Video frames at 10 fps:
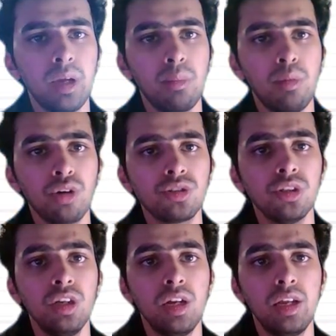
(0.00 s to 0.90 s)

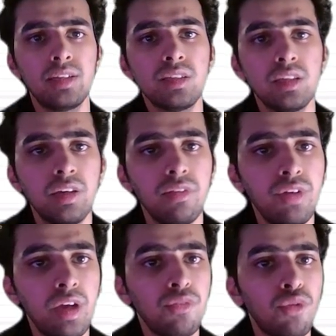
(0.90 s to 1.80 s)
mailbox, let's say
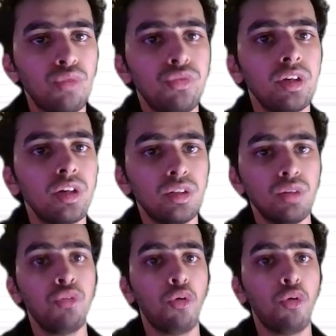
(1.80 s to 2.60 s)
we have configured the